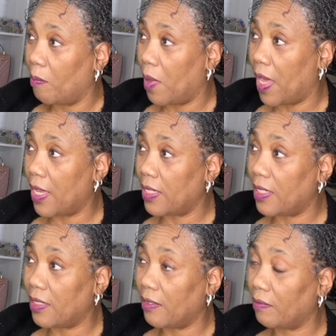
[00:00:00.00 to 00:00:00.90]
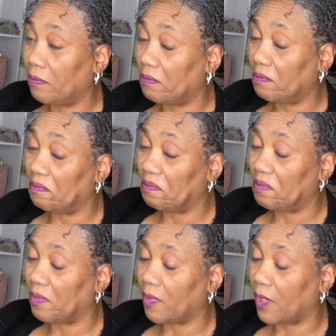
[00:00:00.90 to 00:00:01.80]
but
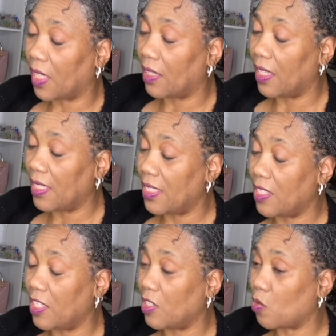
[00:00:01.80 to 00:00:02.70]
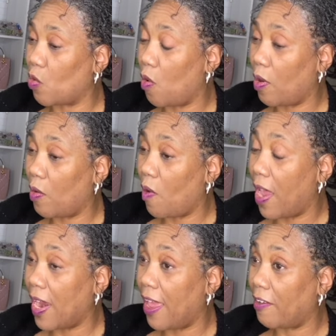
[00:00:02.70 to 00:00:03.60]
this is just growing
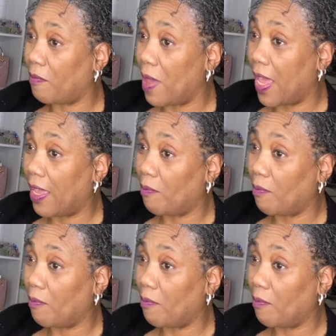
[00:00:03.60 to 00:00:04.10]
right out of my